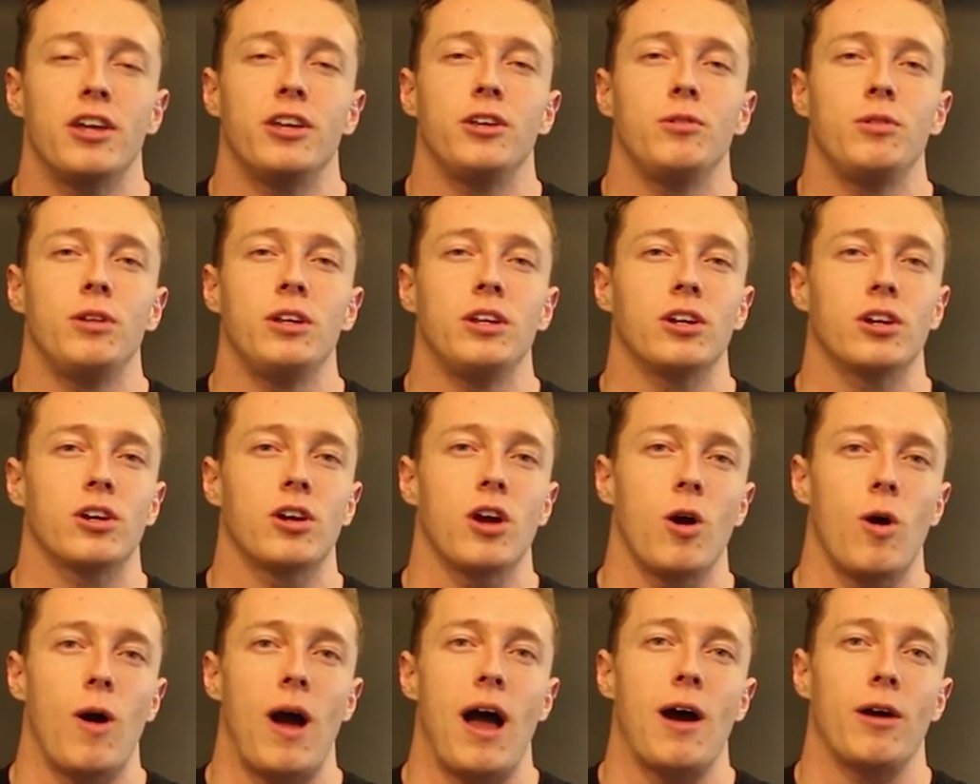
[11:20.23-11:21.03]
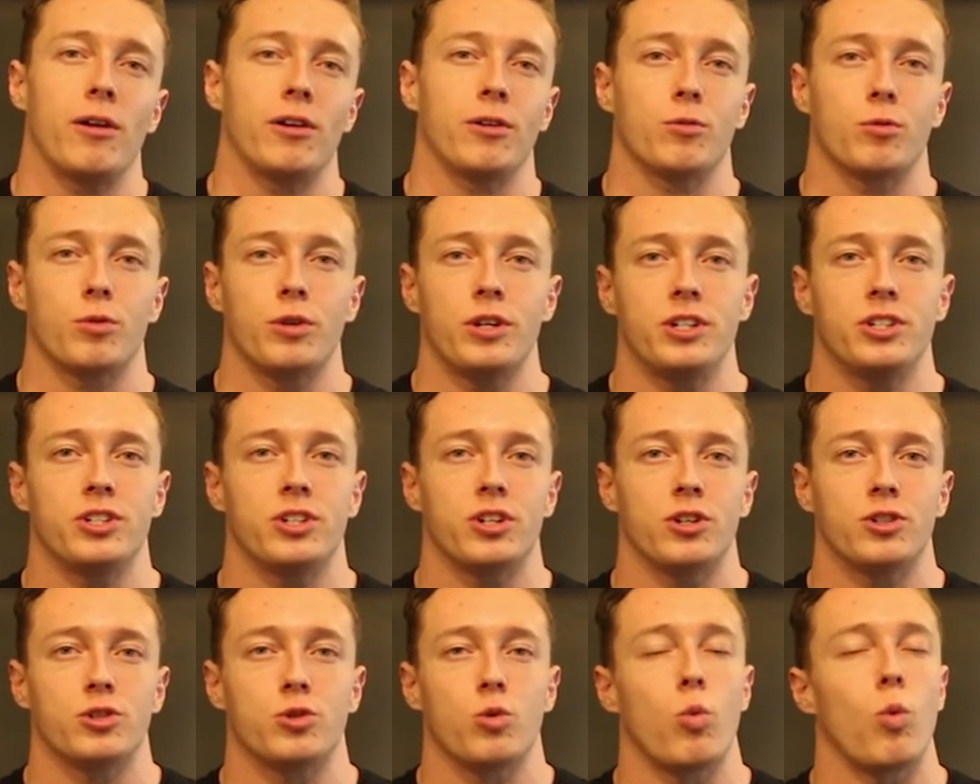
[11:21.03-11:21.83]
you need to go out and
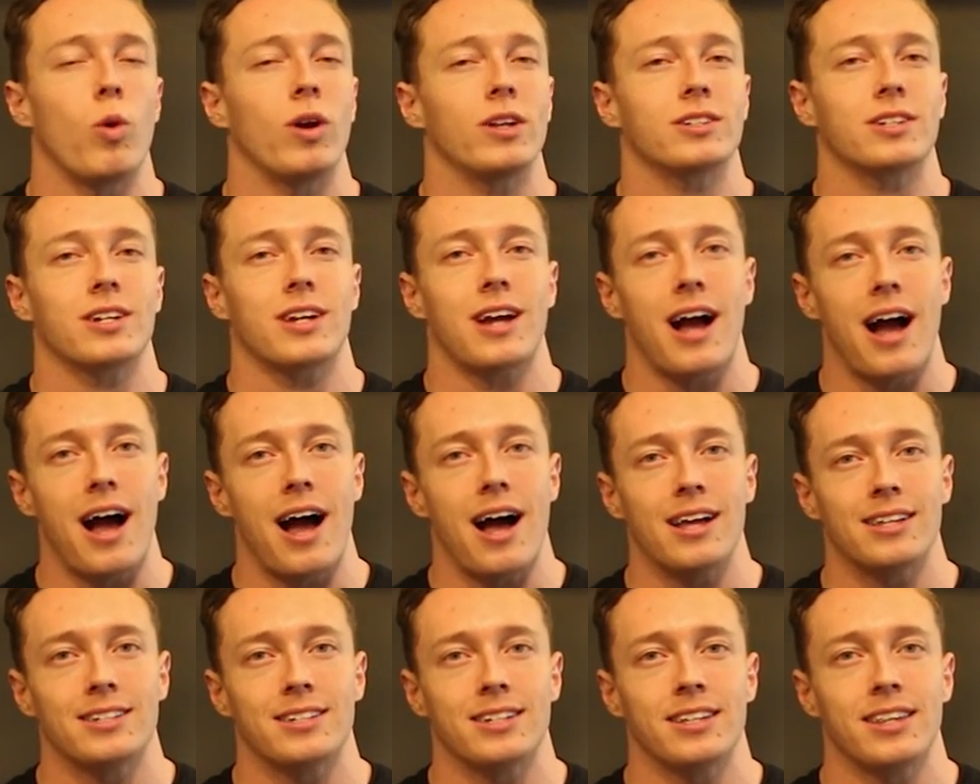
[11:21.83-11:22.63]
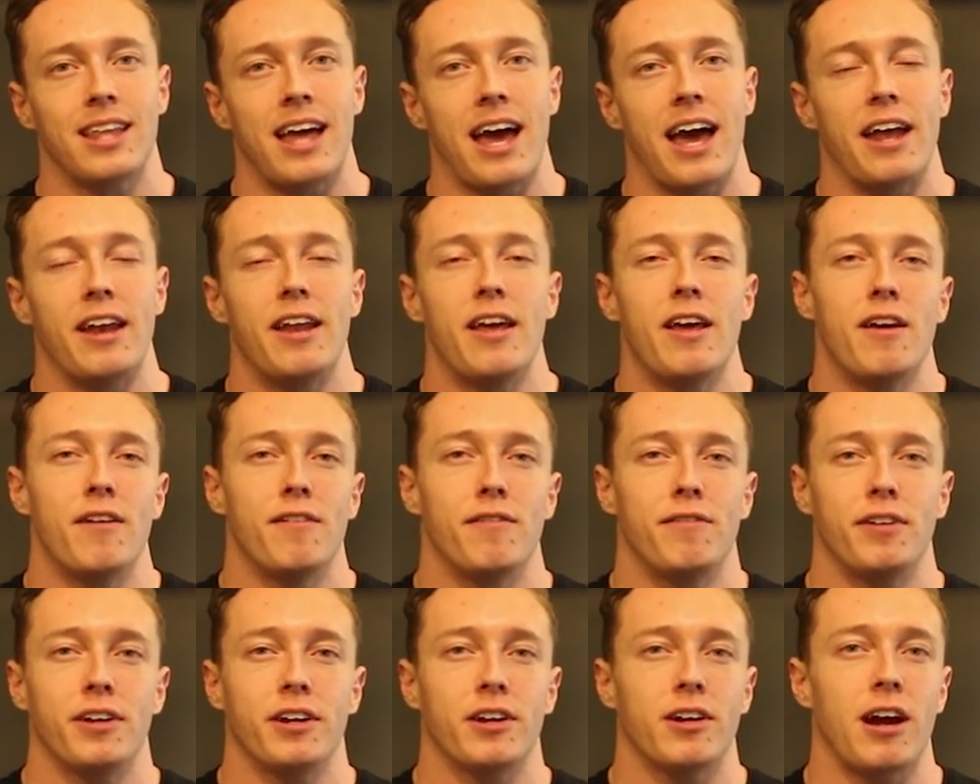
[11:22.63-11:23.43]
research what's causing
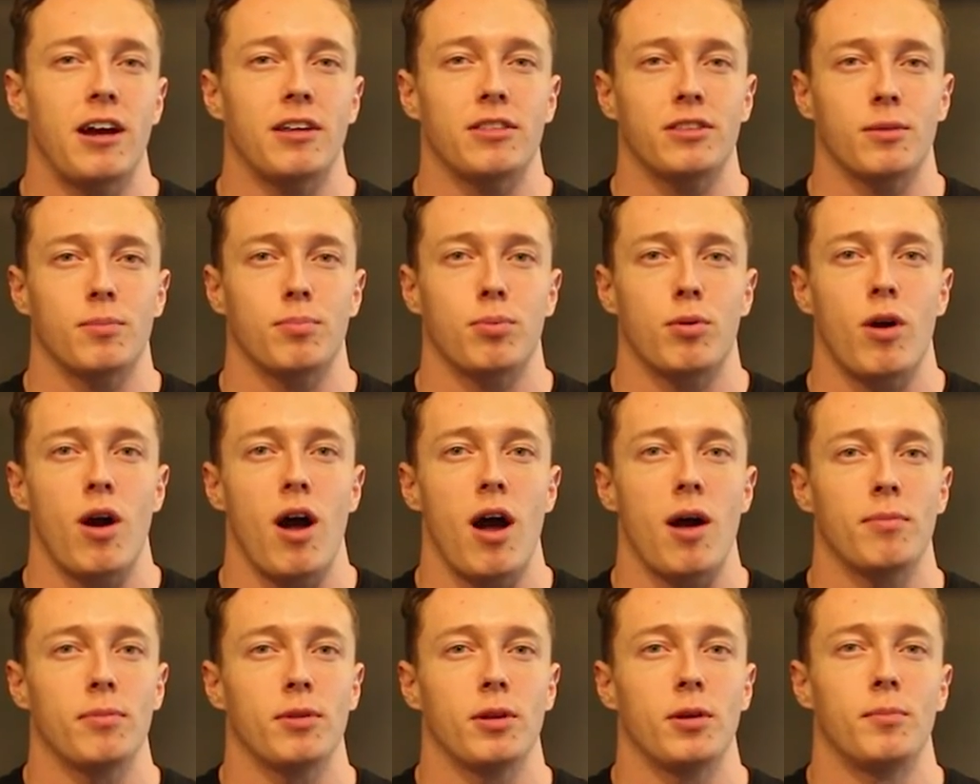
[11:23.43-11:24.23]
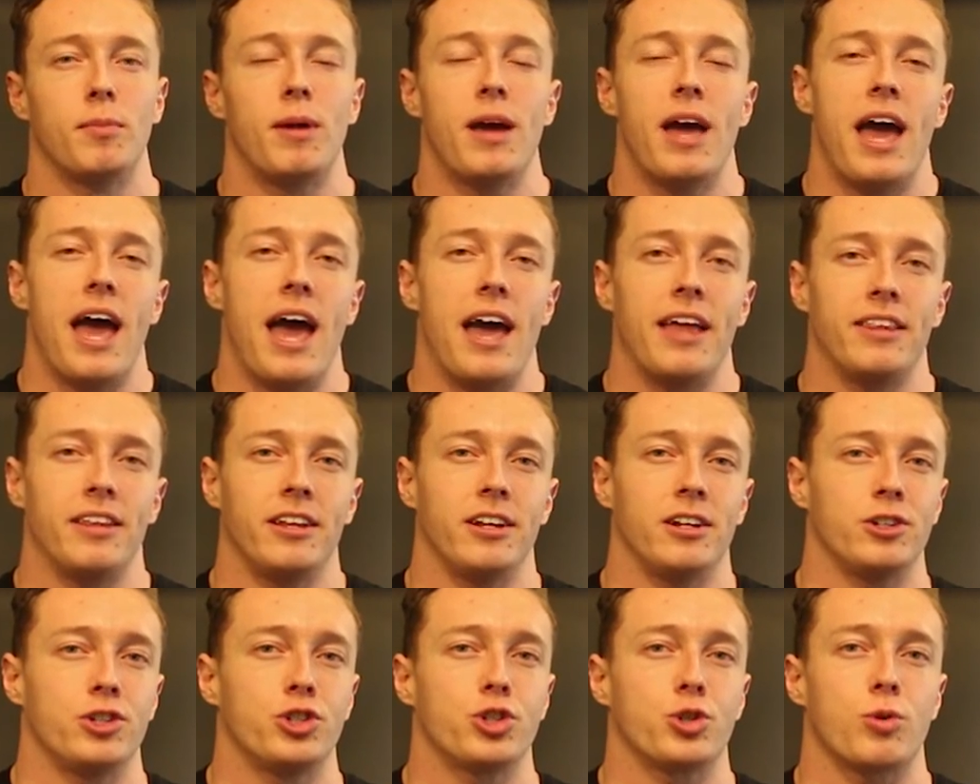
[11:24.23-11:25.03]
that, figure out the problem, and
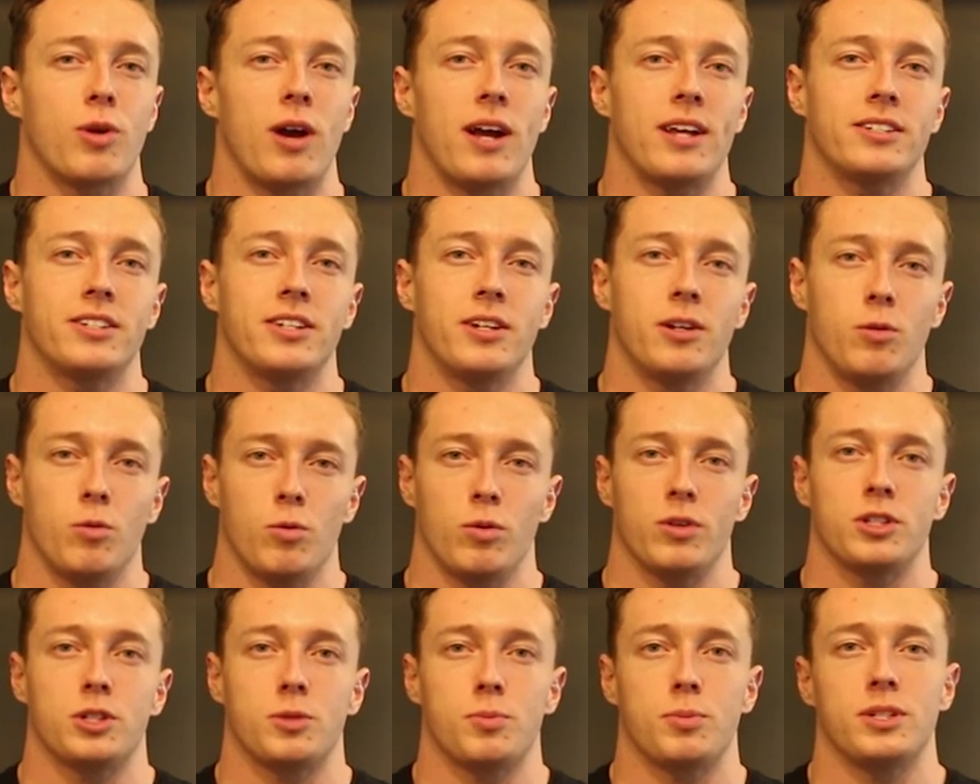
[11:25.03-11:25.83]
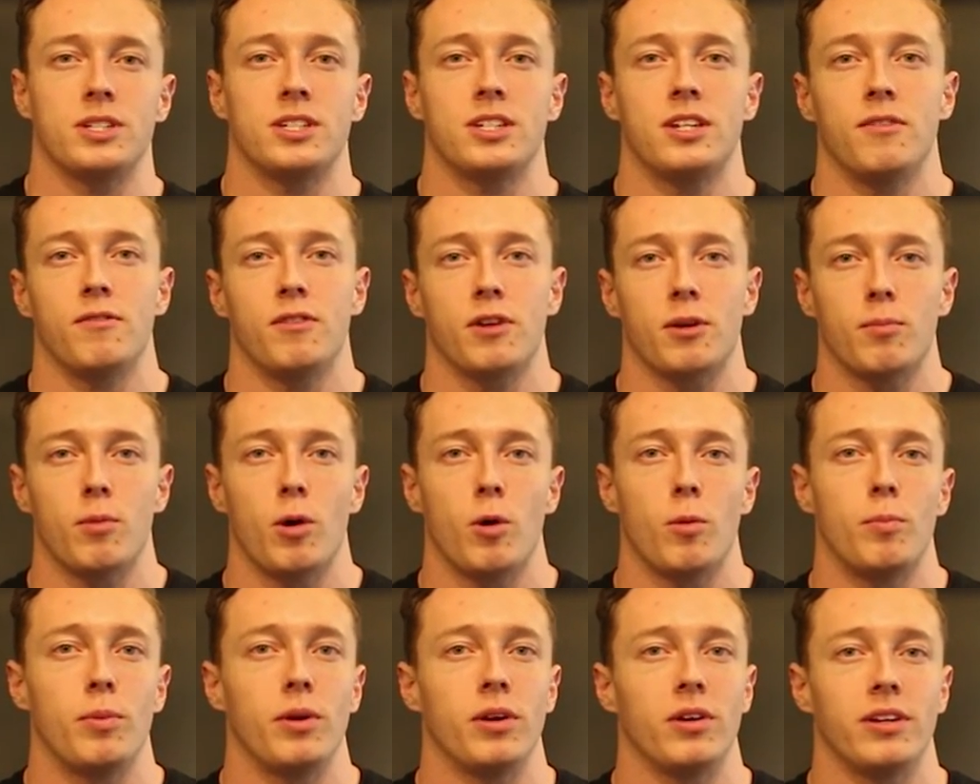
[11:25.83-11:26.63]
then address it with specific
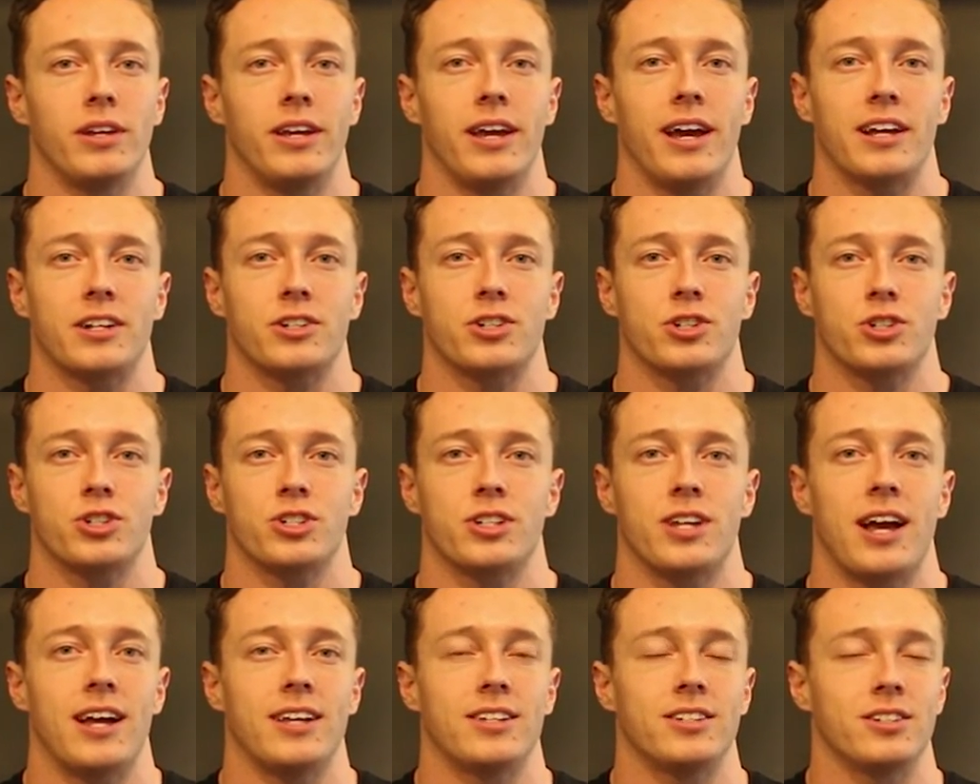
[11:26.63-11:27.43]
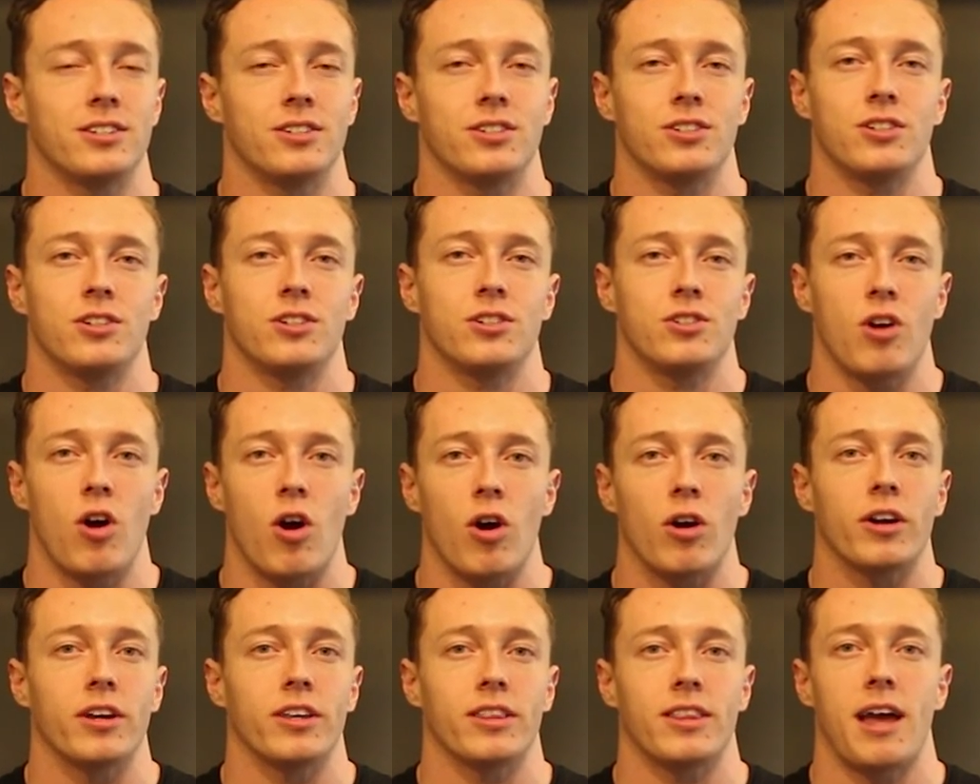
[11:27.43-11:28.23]
mobility exercises to
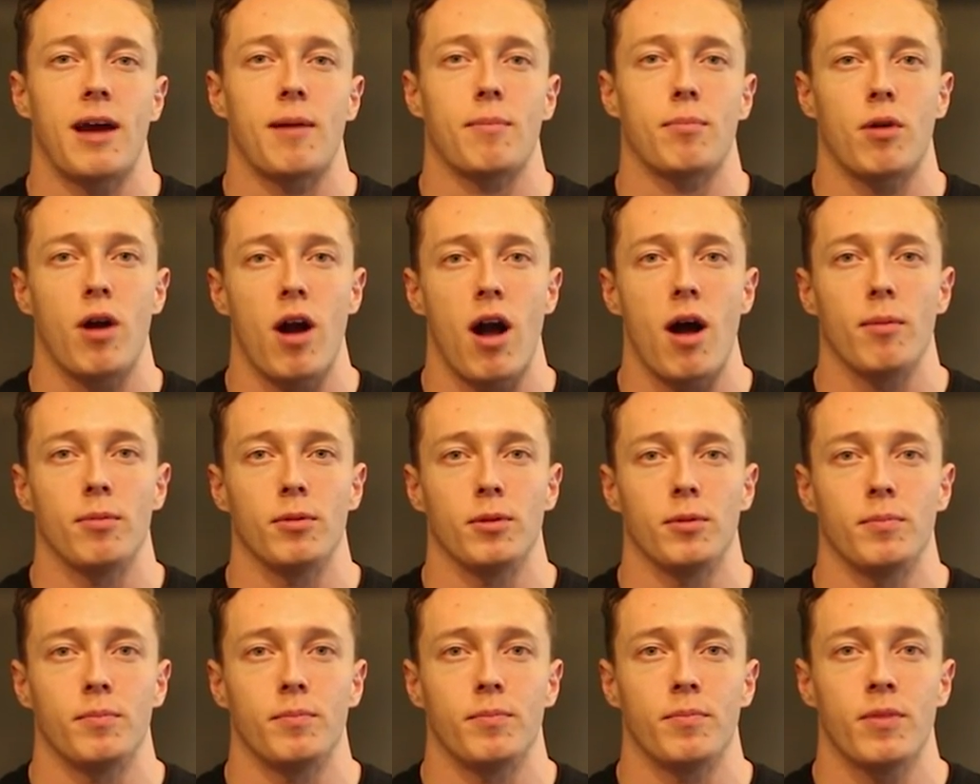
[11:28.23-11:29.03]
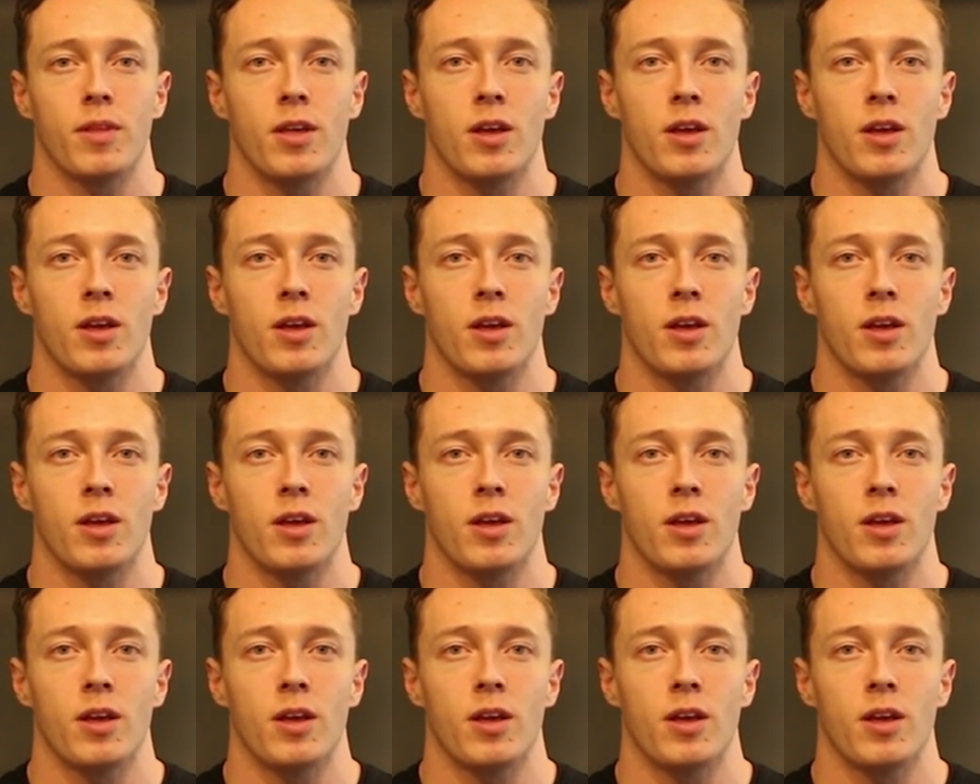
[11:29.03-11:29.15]
target that problem.